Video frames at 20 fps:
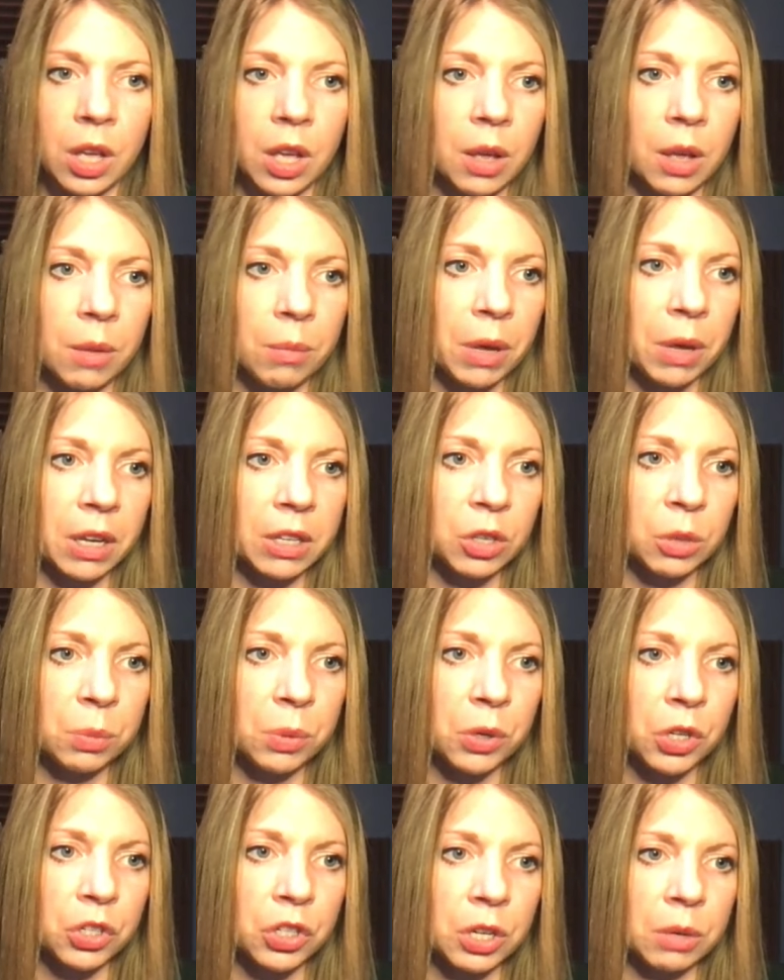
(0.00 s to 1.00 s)
Pixel
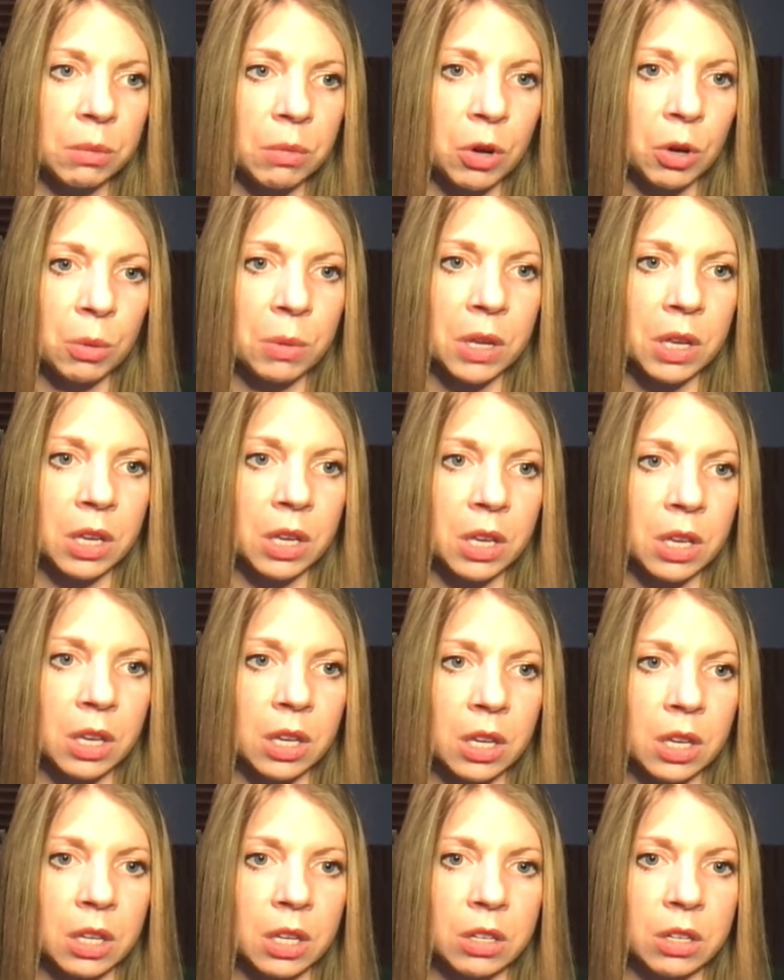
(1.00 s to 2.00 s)
pushing
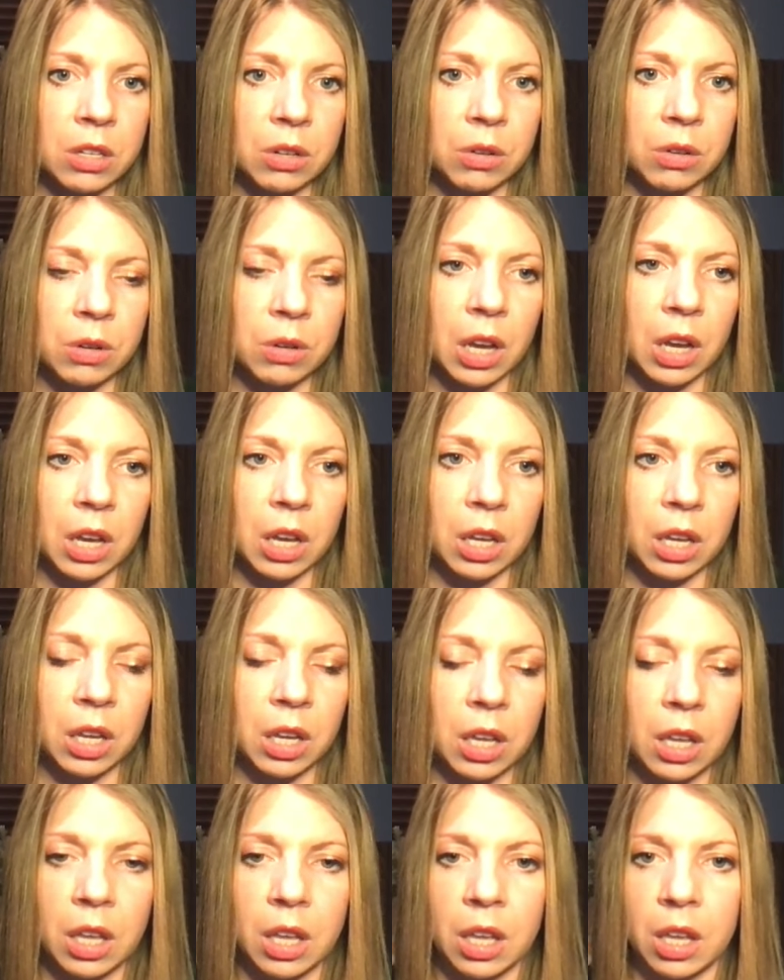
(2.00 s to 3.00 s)
moment. Okay.
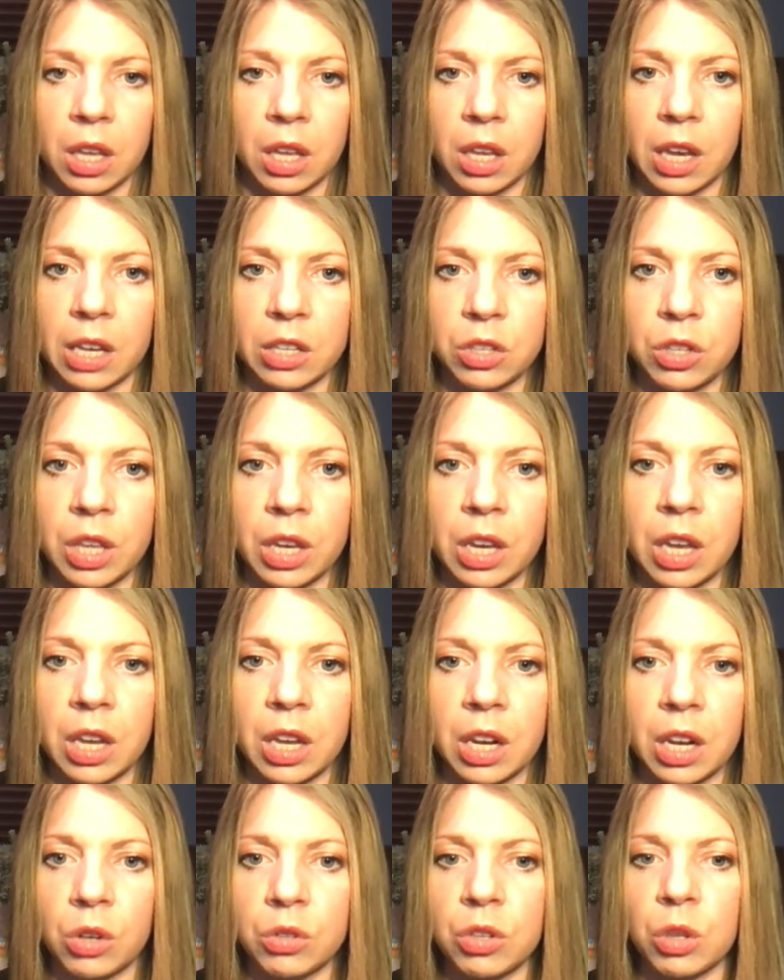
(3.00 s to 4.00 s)
Yeah, so that kind
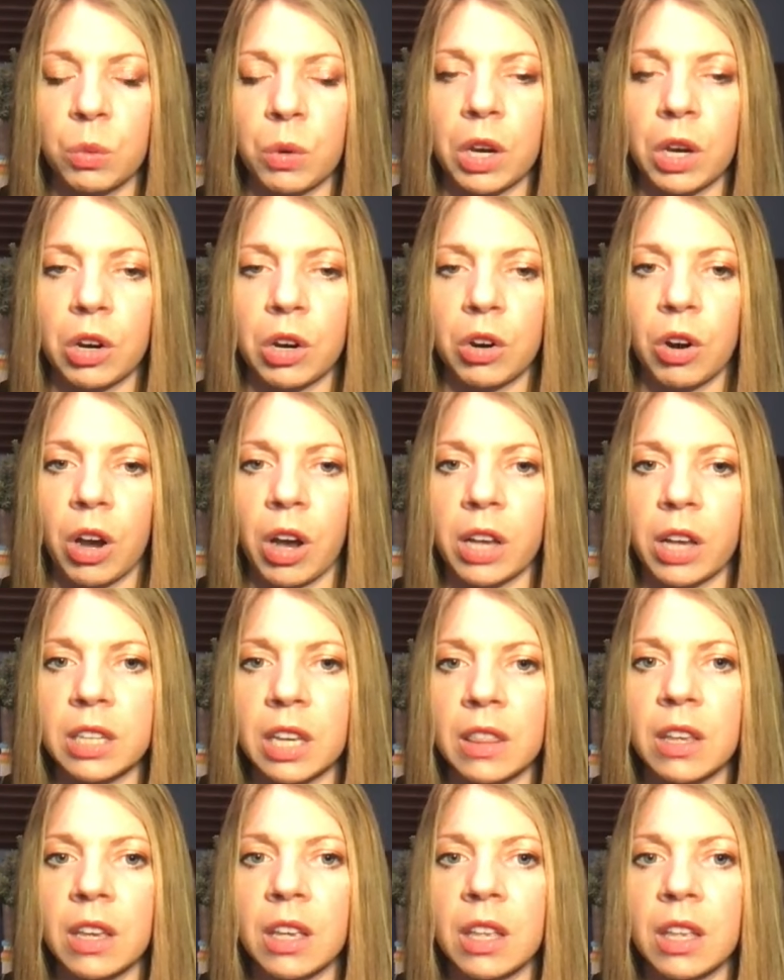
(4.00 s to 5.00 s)
of goes all the way across.
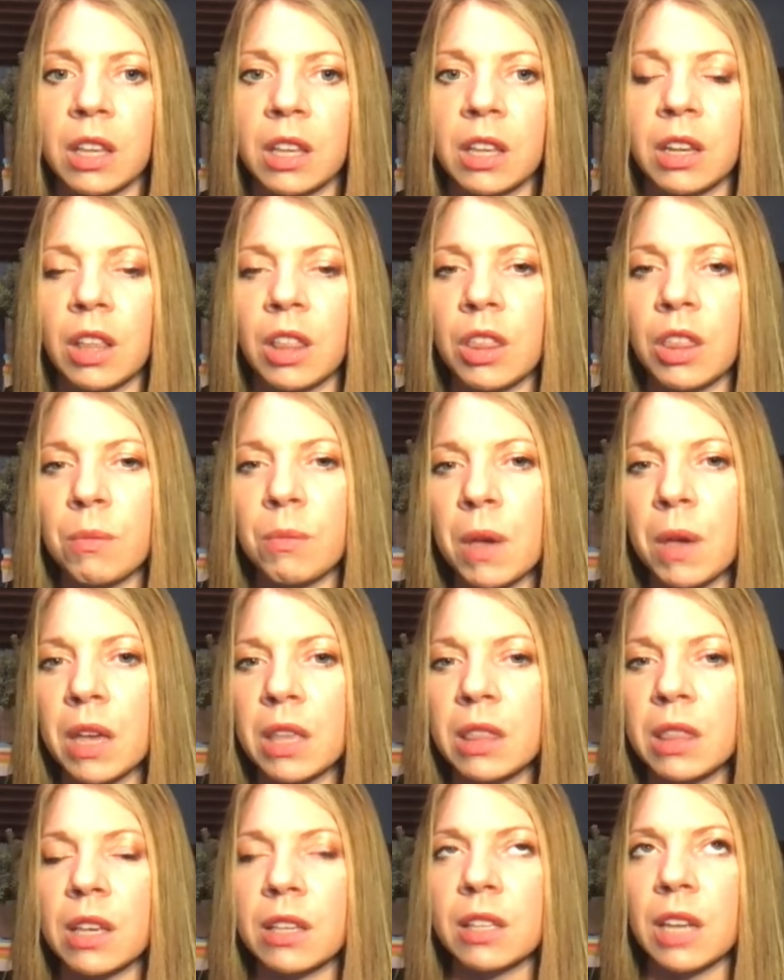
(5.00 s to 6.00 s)
And then the
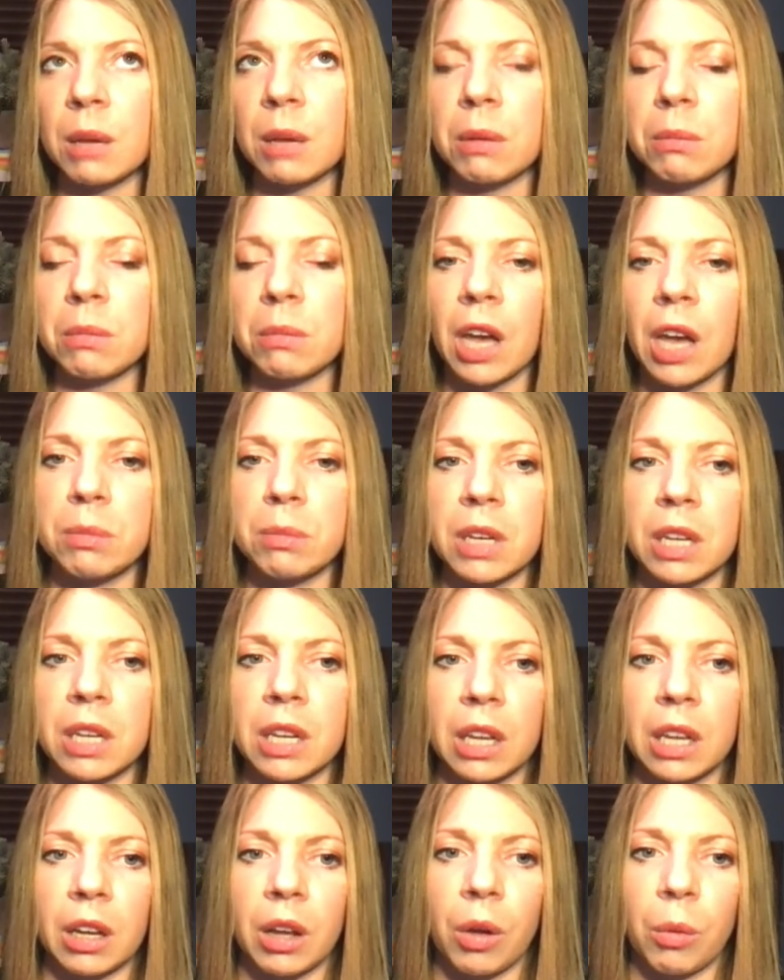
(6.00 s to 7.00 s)
main things that I'd be
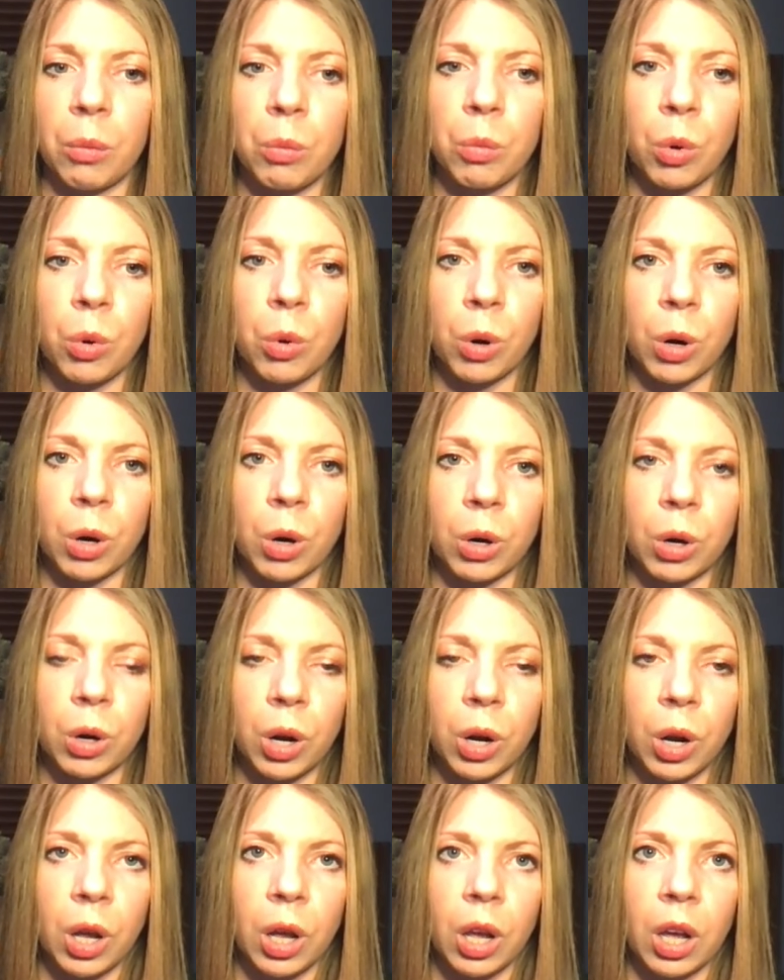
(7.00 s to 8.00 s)
updating more
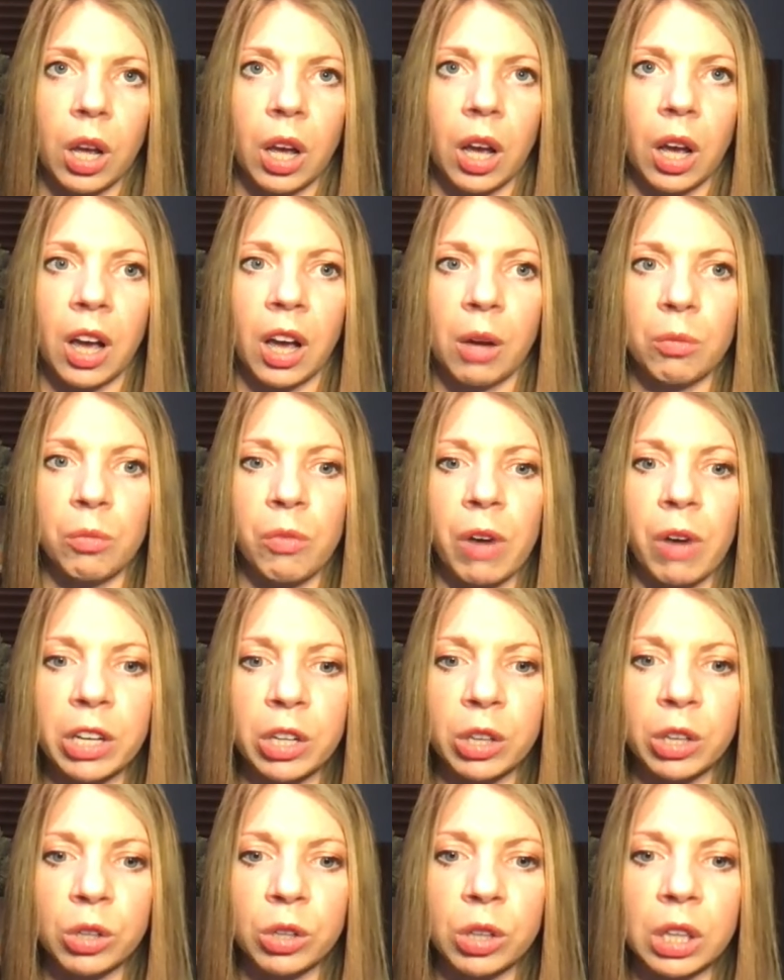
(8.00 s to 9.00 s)

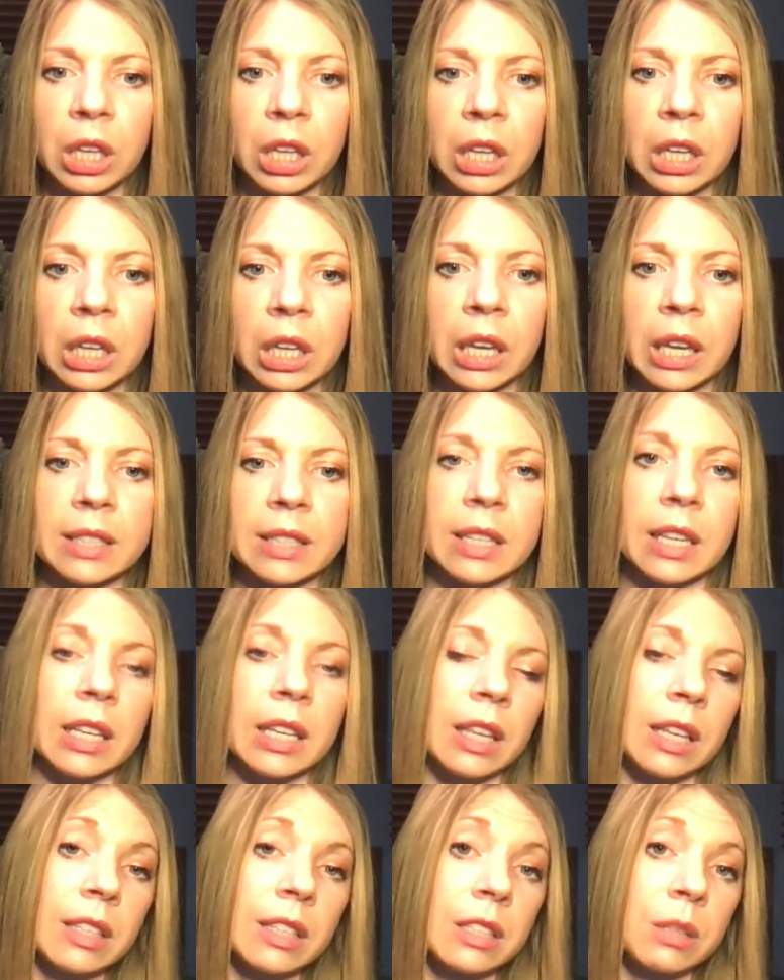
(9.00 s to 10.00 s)
regularly is setting
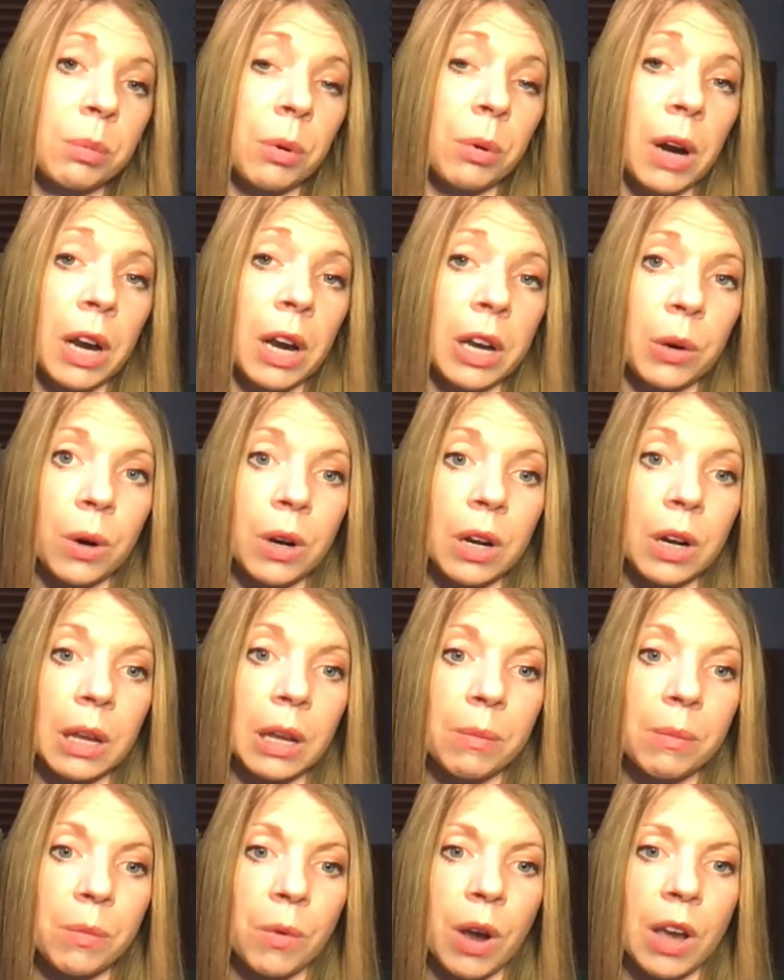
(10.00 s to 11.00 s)
things as a priority,
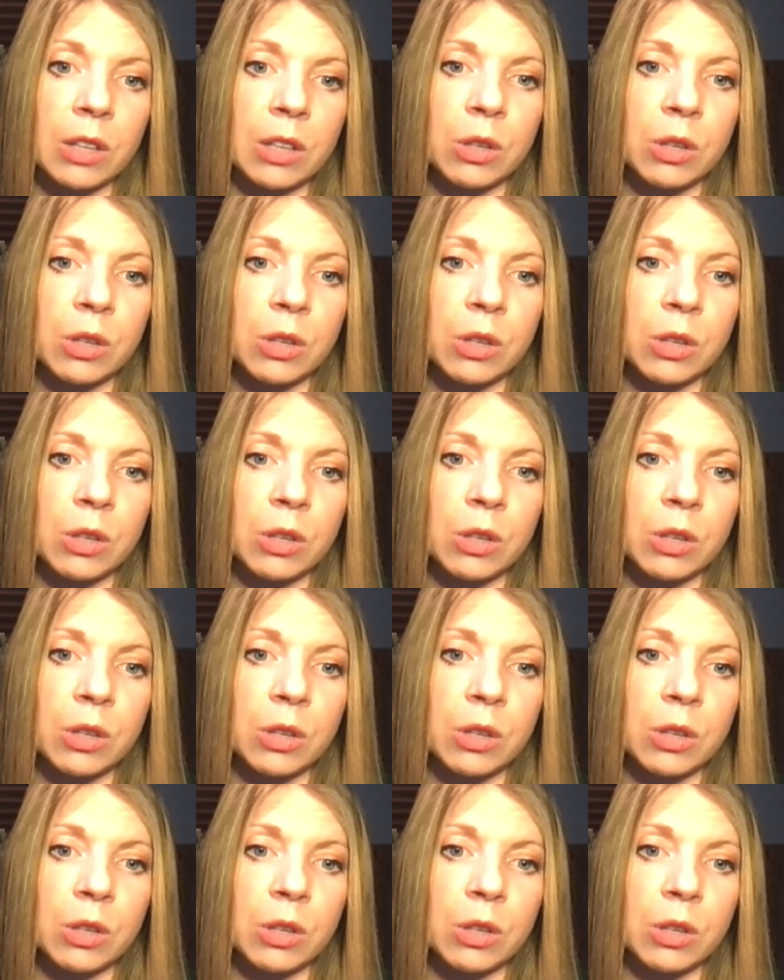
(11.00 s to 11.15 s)
right?